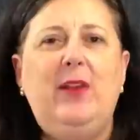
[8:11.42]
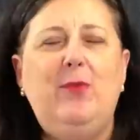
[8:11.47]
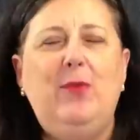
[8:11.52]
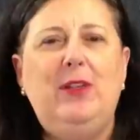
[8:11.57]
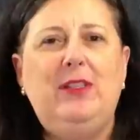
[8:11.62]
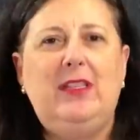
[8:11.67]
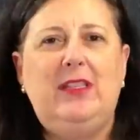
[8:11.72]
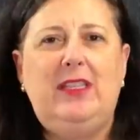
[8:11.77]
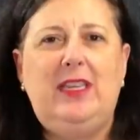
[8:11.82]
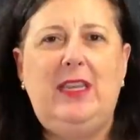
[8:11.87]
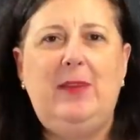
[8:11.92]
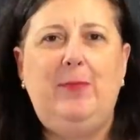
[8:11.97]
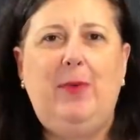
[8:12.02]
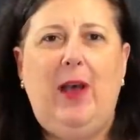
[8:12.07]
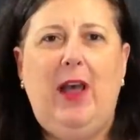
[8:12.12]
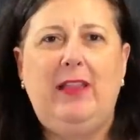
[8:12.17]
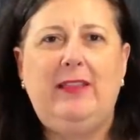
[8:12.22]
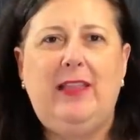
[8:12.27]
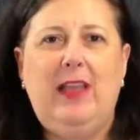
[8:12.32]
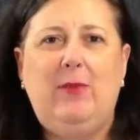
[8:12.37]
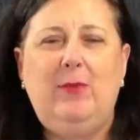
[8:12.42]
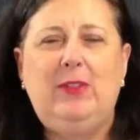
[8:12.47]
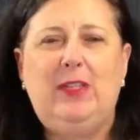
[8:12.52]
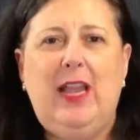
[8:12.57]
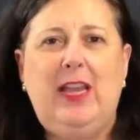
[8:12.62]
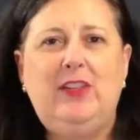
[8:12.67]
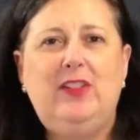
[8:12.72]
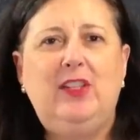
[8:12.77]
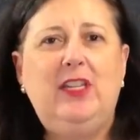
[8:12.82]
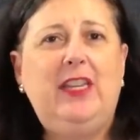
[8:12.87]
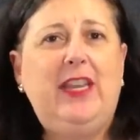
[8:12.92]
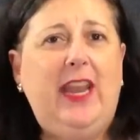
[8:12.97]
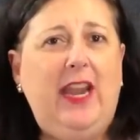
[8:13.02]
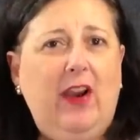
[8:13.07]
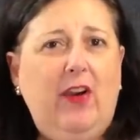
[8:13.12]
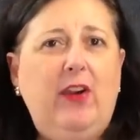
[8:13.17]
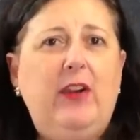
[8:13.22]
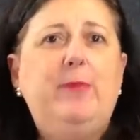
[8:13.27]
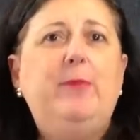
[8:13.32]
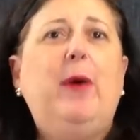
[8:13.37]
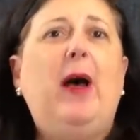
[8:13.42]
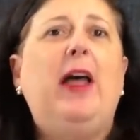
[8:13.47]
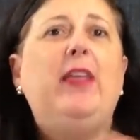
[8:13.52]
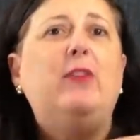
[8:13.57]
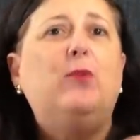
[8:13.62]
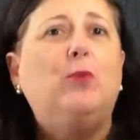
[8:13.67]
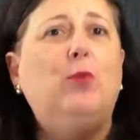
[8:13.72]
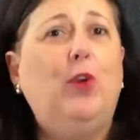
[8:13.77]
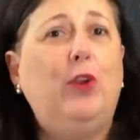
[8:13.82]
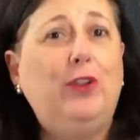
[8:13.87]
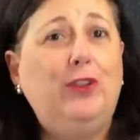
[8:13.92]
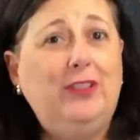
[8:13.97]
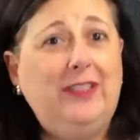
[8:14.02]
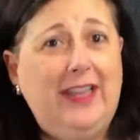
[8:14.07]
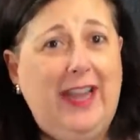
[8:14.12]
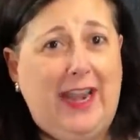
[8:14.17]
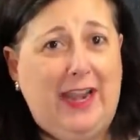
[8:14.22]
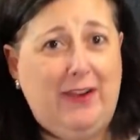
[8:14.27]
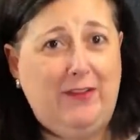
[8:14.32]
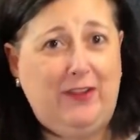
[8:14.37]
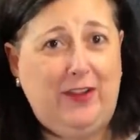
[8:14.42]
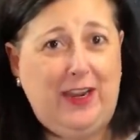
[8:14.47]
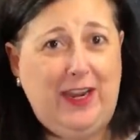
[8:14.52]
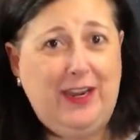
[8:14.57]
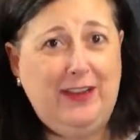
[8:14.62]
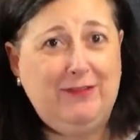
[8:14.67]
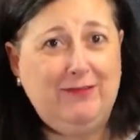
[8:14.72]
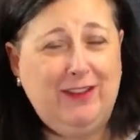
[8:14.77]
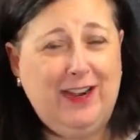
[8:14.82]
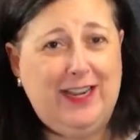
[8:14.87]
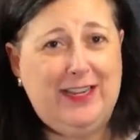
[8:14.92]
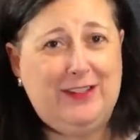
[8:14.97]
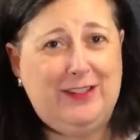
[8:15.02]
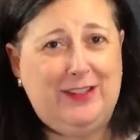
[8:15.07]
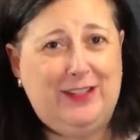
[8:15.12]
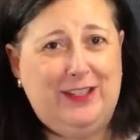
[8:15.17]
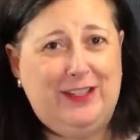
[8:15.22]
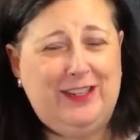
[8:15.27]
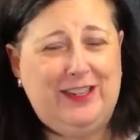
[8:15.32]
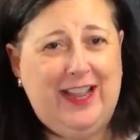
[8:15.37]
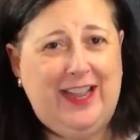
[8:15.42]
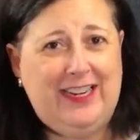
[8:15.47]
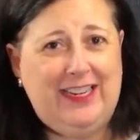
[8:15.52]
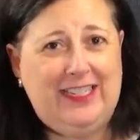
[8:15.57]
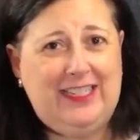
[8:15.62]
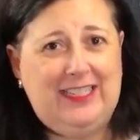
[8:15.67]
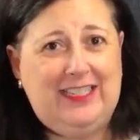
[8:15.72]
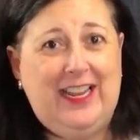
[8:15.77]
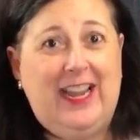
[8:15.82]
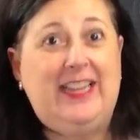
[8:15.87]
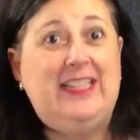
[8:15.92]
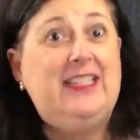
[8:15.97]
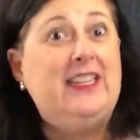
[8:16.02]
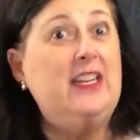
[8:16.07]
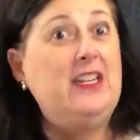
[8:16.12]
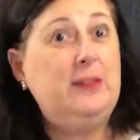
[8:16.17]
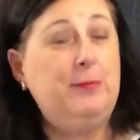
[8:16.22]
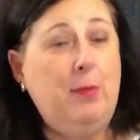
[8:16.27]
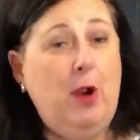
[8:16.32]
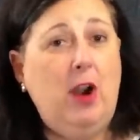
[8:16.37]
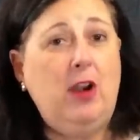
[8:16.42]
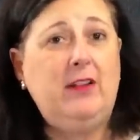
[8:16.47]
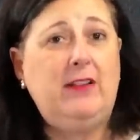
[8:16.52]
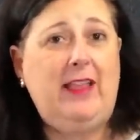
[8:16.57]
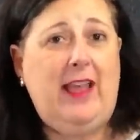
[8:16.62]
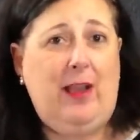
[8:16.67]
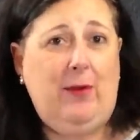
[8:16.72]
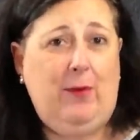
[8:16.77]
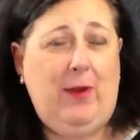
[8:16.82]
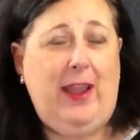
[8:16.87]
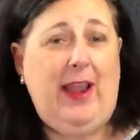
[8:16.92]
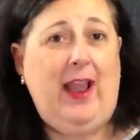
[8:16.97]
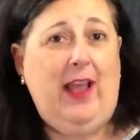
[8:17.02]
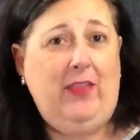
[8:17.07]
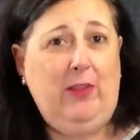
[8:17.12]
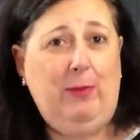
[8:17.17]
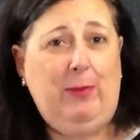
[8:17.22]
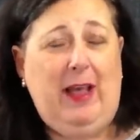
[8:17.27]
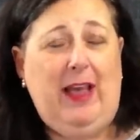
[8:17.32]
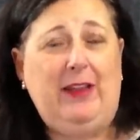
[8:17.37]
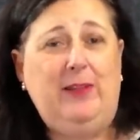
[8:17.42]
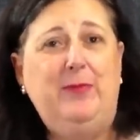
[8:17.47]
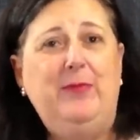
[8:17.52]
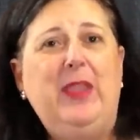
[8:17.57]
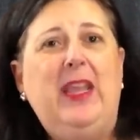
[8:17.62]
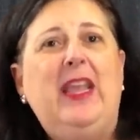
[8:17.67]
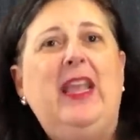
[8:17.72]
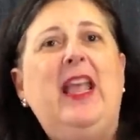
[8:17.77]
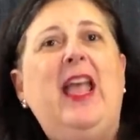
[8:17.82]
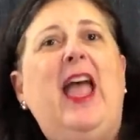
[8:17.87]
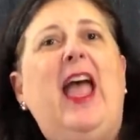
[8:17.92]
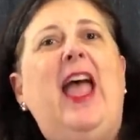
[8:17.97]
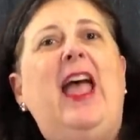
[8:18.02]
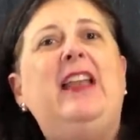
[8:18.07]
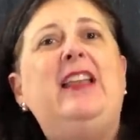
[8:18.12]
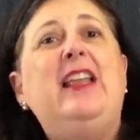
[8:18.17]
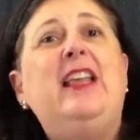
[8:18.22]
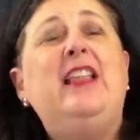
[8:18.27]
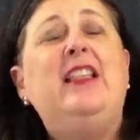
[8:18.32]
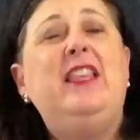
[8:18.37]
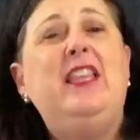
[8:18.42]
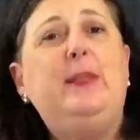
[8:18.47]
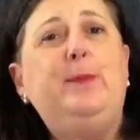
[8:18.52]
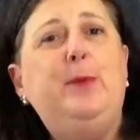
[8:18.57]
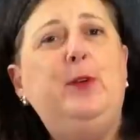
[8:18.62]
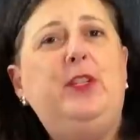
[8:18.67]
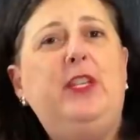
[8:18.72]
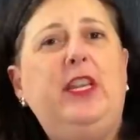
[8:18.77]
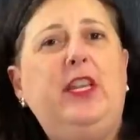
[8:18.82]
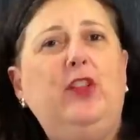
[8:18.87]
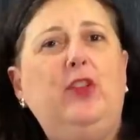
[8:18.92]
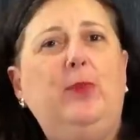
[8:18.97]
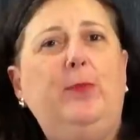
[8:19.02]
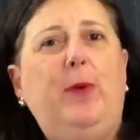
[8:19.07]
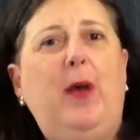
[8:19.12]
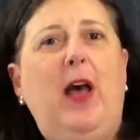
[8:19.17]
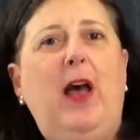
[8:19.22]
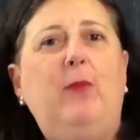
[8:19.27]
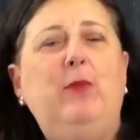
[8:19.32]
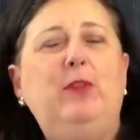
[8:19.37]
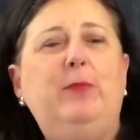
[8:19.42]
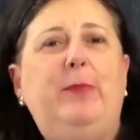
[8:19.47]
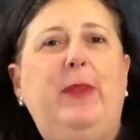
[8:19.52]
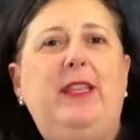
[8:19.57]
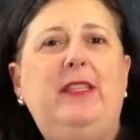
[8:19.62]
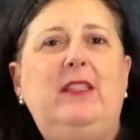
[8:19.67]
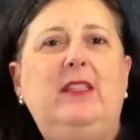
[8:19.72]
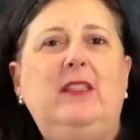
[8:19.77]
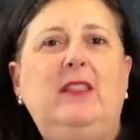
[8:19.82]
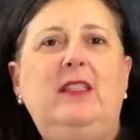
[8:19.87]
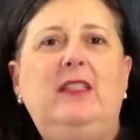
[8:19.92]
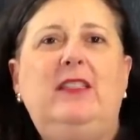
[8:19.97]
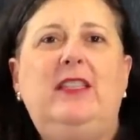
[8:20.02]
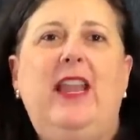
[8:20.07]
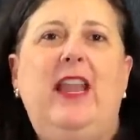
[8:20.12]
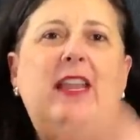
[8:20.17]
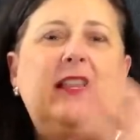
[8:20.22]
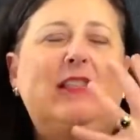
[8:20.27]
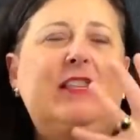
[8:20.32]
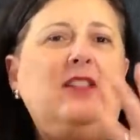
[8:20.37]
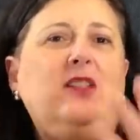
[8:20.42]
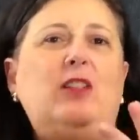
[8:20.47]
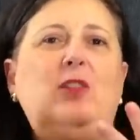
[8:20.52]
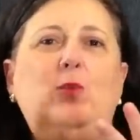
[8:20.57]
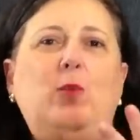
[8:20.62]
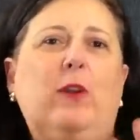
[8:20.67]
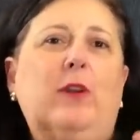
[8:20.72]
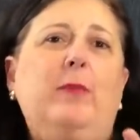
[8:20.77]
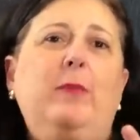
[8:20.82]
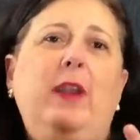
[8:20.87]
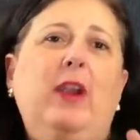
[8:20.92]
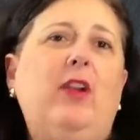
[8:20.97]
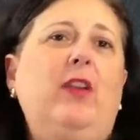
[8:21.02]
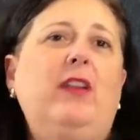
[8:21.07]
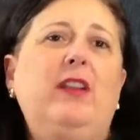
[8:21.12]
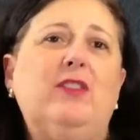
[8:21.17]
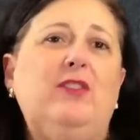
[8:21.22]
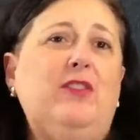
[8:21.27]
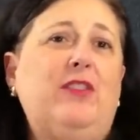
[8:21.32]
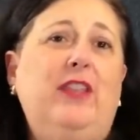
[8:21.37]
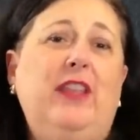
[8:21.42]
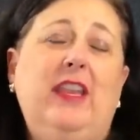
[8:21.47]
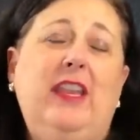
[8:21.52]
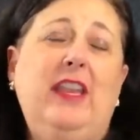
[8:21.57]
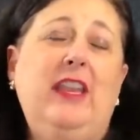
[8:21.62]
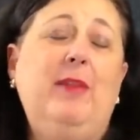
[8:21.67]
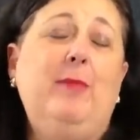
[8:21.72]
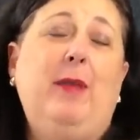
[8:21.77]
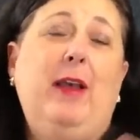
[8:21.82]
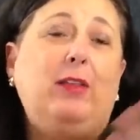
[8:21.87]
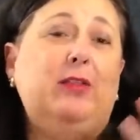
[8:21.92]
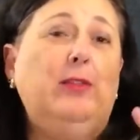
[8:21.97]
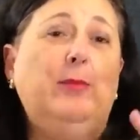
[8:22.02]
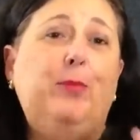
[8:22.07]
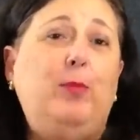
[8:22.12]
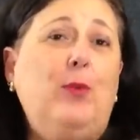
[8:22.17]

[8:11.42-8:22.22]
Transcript: it was a teapot that was actually carried by the Royal Navy, right, to the United States. And it's marked that way on the bottom. And this particular pot was basically saying, this is what Americans are thinking about the